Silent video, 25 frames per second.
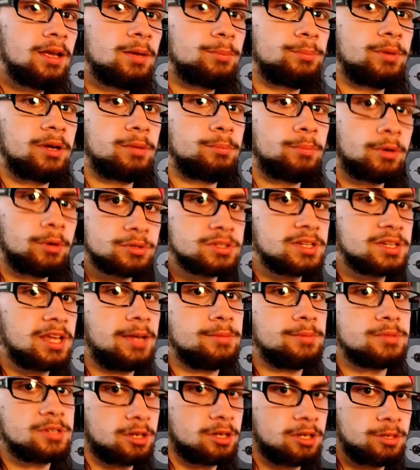but most
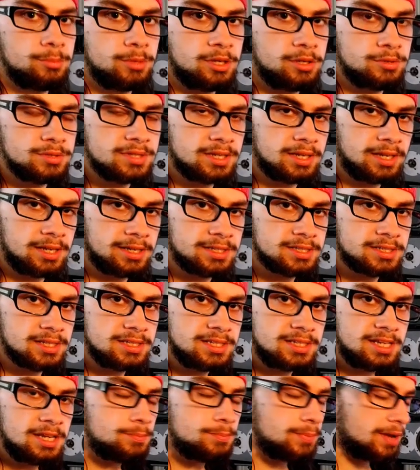games are going to be using it as a
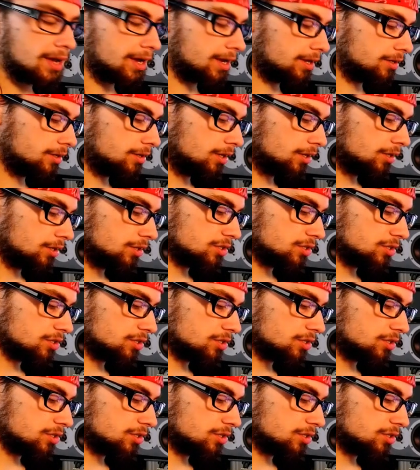D-pad,